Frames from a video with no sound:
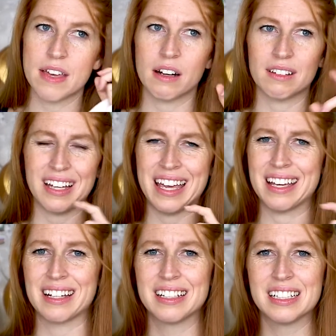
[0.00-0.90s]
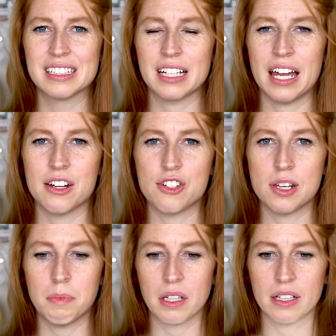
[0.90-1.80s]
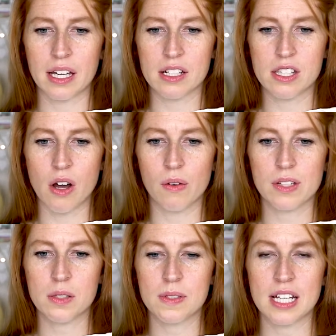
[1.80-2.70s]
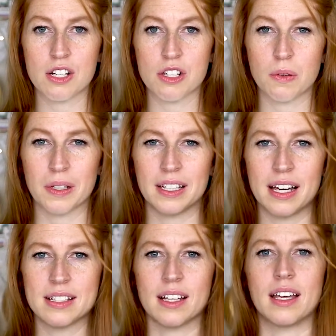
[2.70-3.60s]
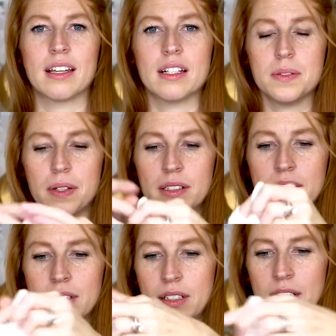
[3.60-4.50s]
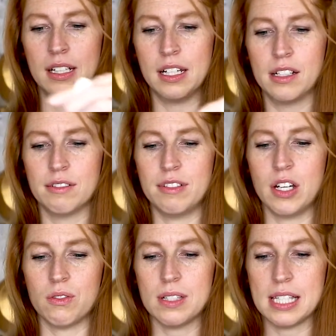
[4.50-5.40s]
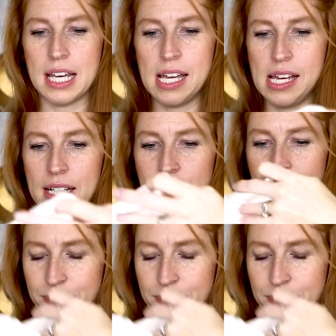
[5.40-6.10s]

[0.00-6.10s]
they're like kind of cheap looking. So this one's actually really nice. I like this one. Fiance.